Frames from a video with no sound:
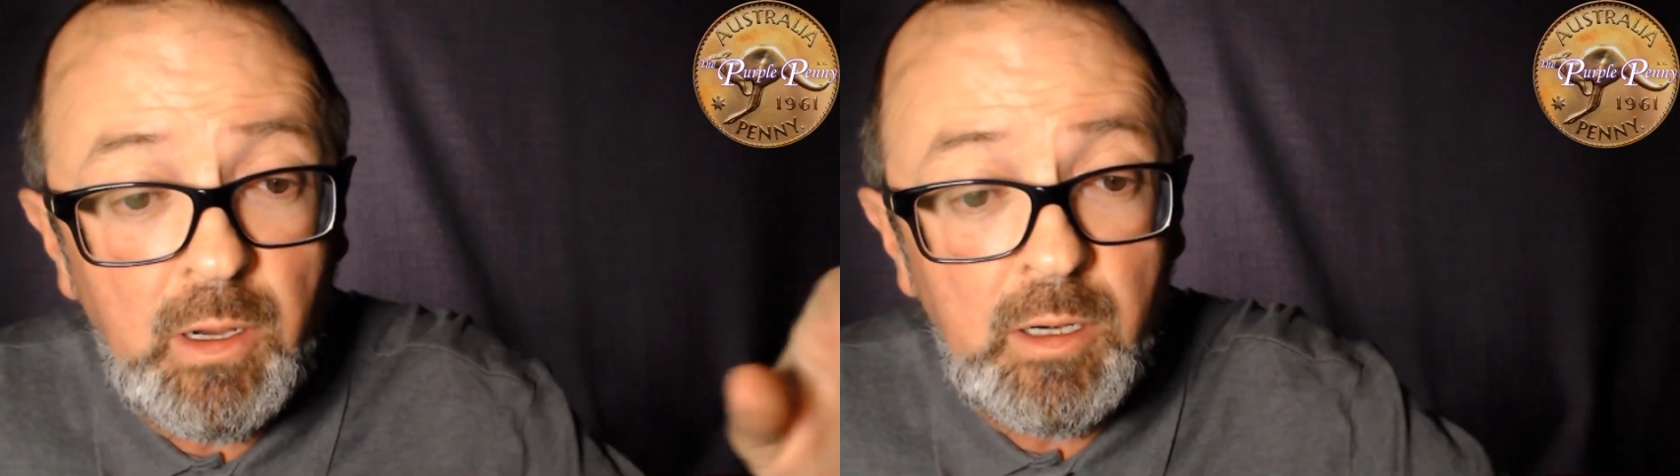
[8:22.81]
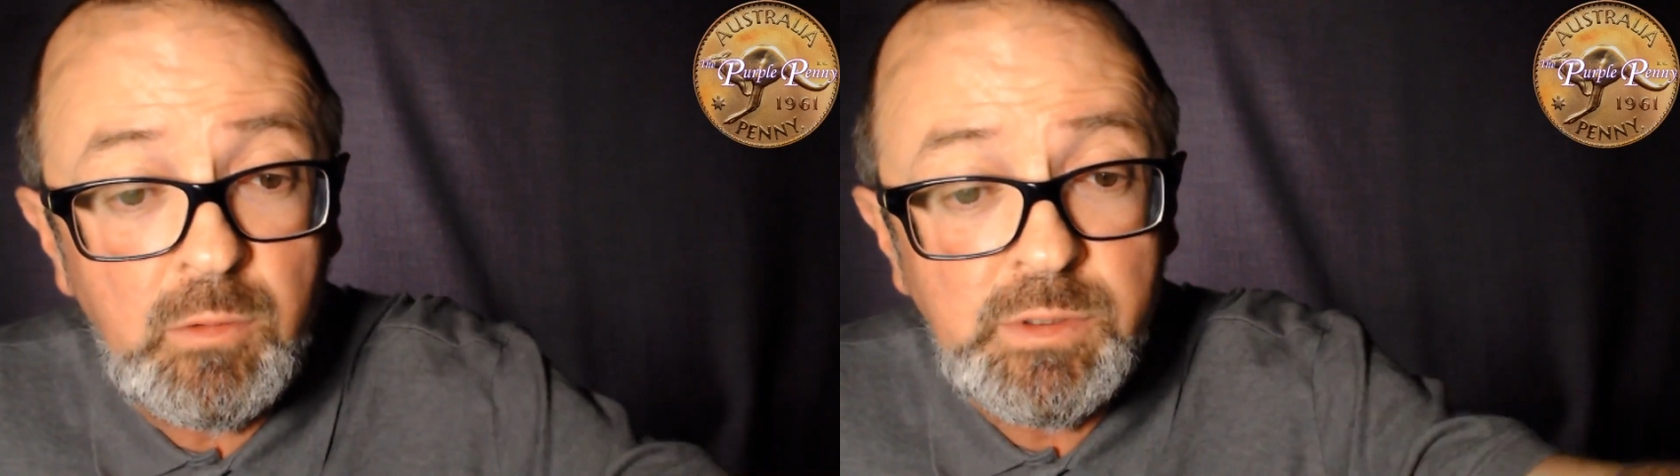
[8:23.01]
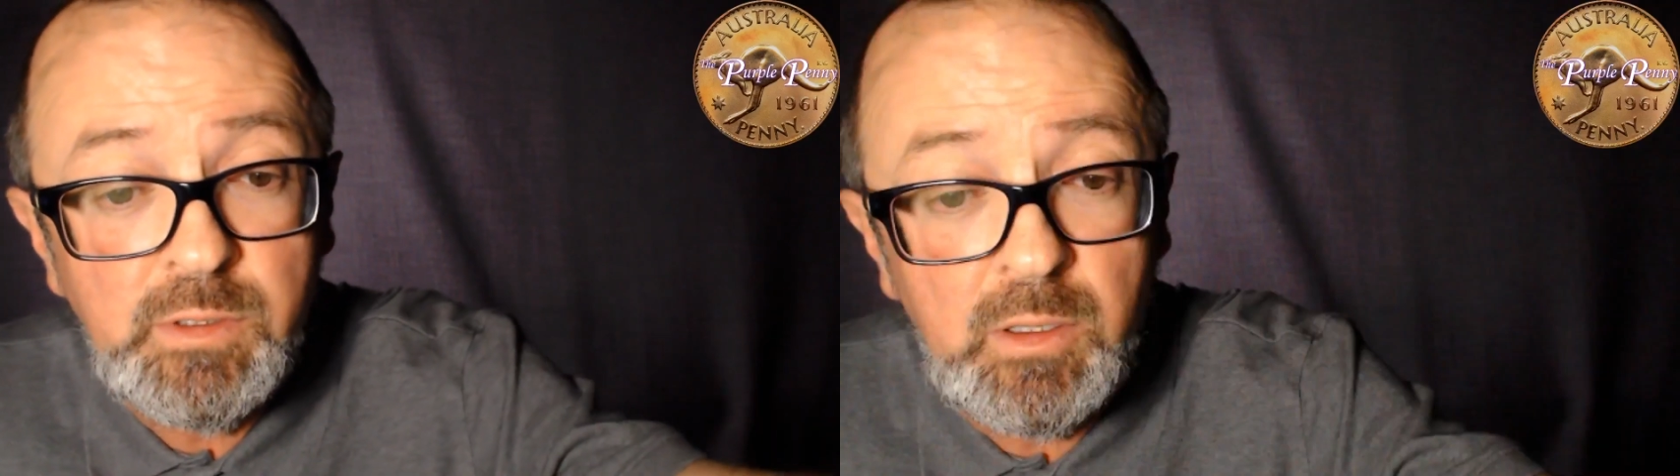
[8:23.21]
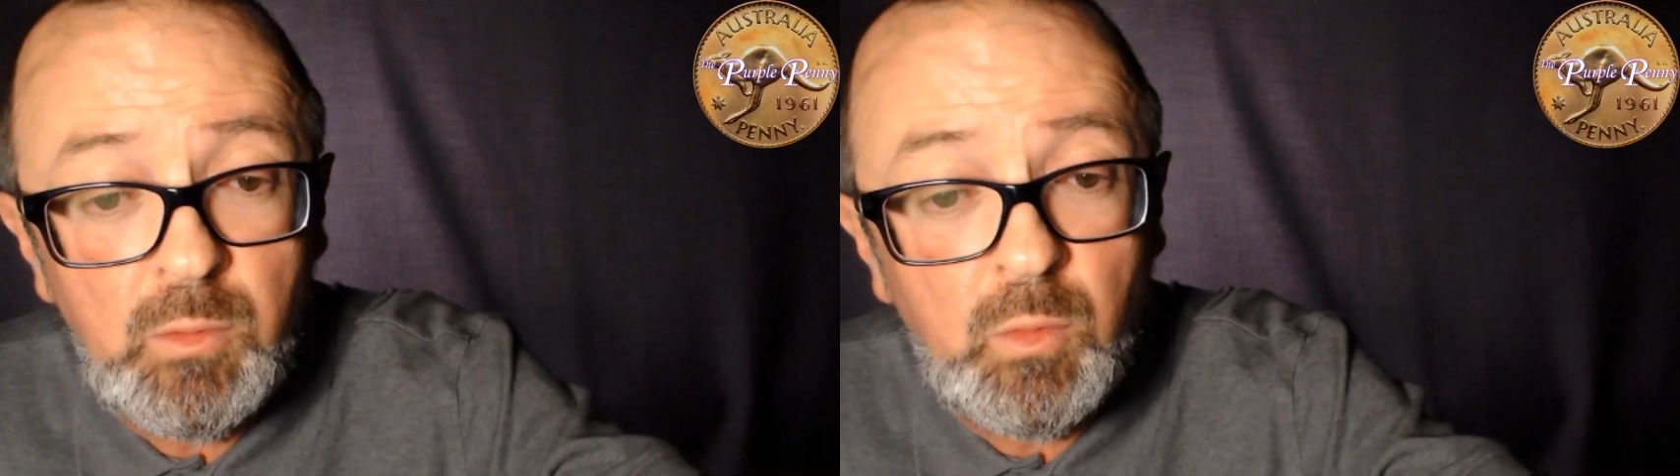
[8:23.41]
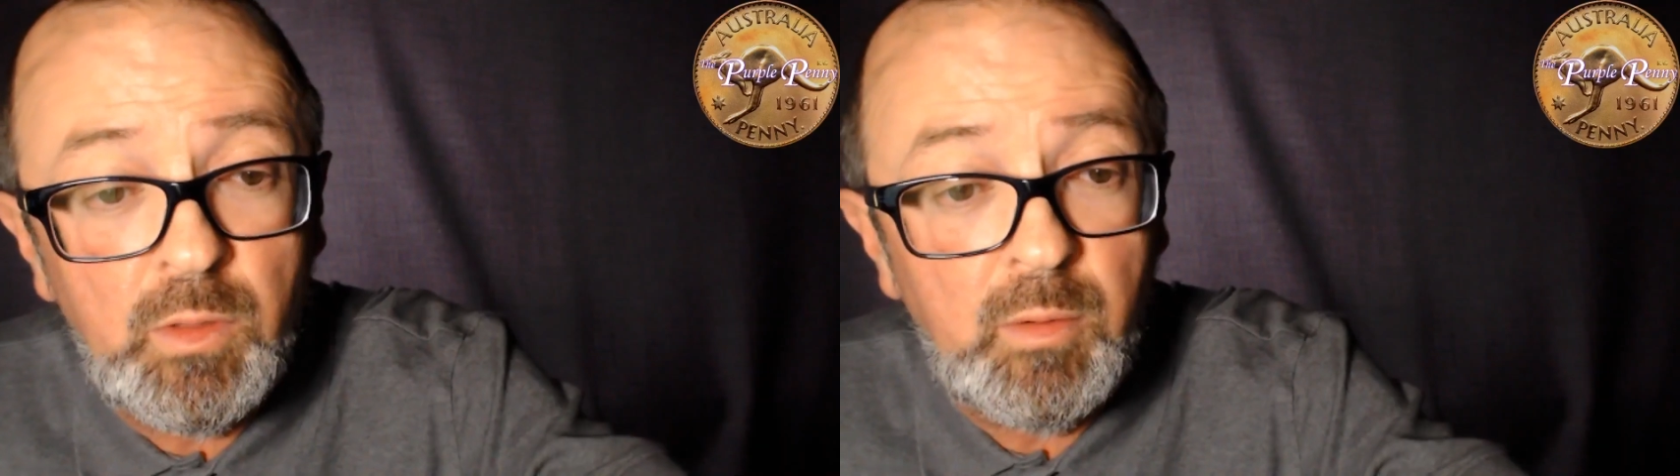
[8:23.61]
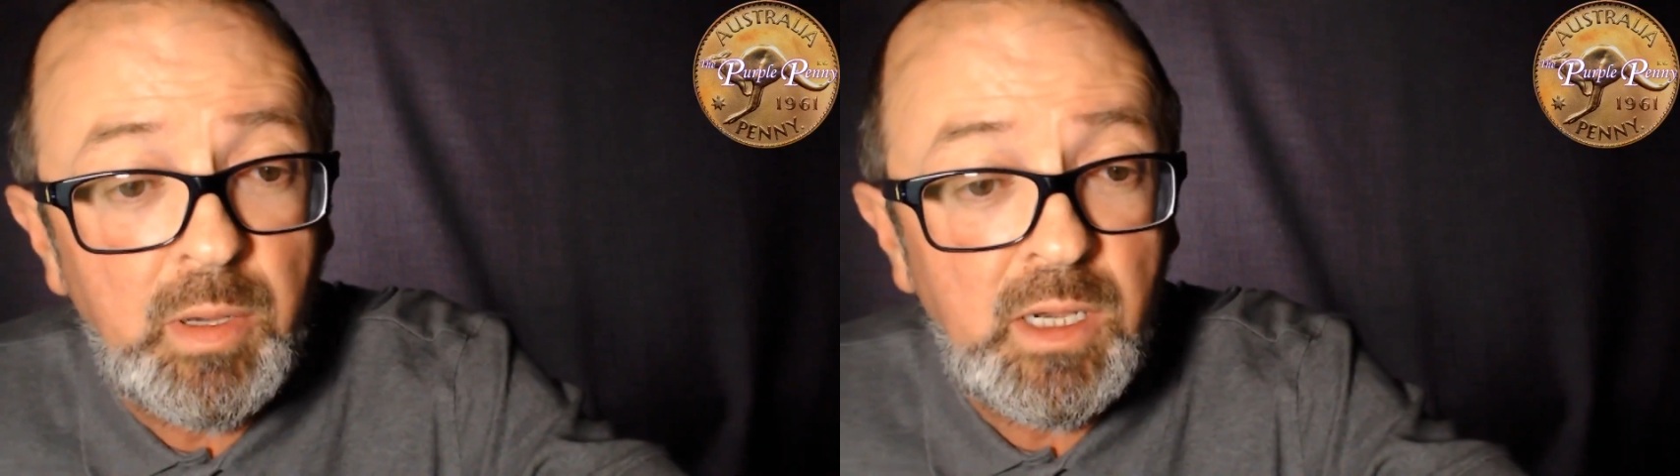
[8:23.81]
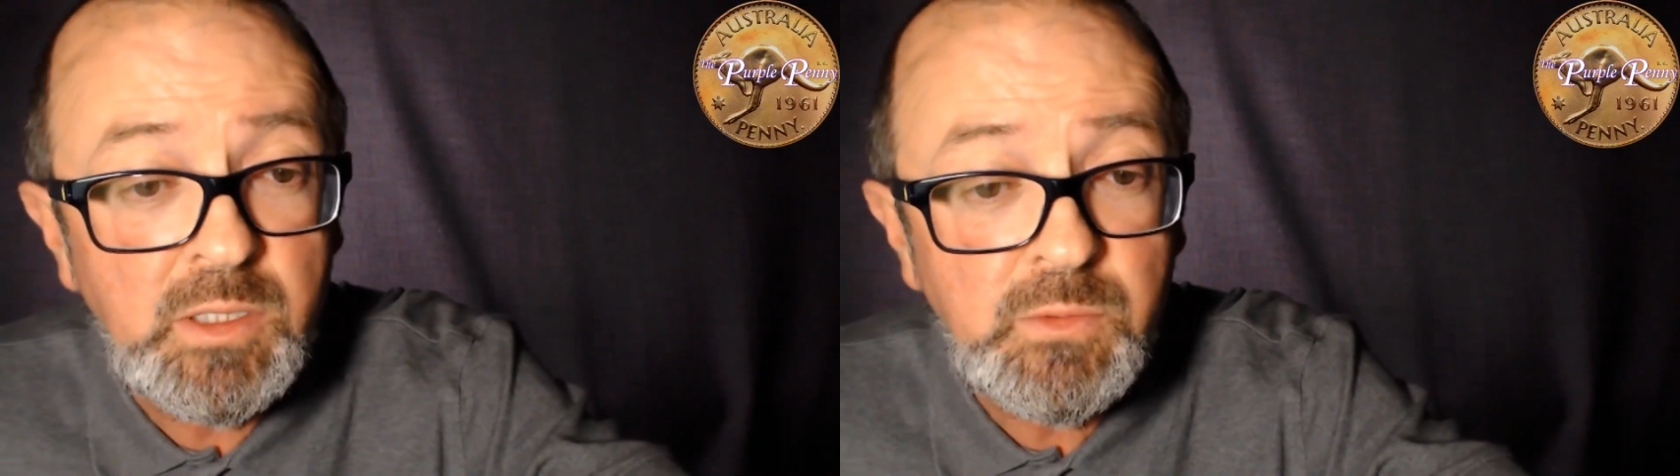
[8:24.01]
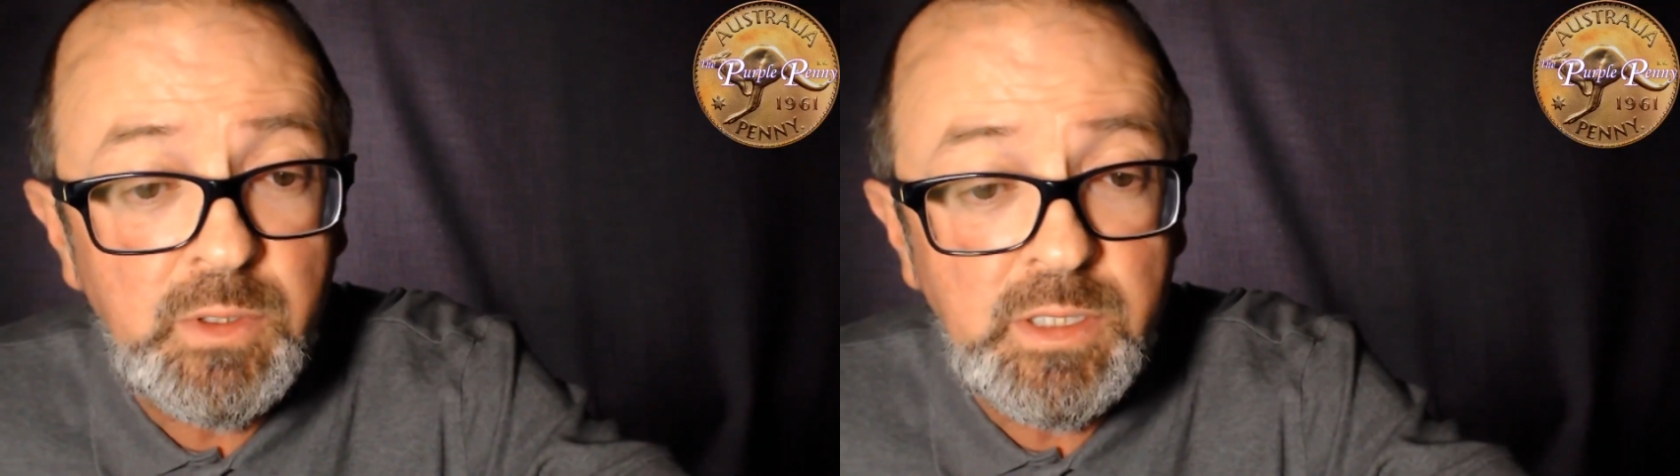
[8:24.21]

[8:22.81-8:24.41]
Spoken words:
and I'll tell you what the password